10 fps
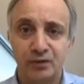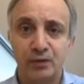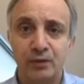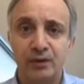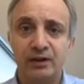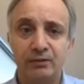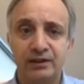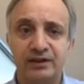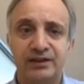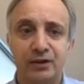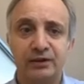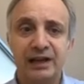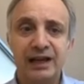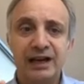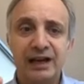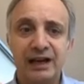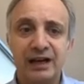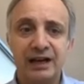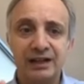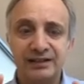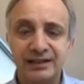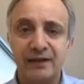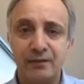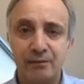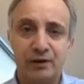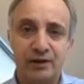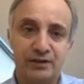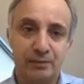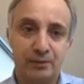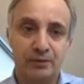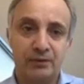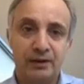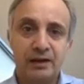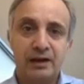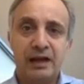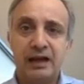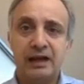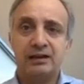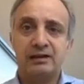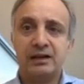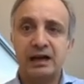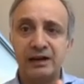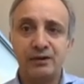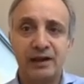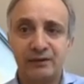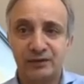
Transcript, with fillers: we, we, we distilled uh, seven principles. And I don't have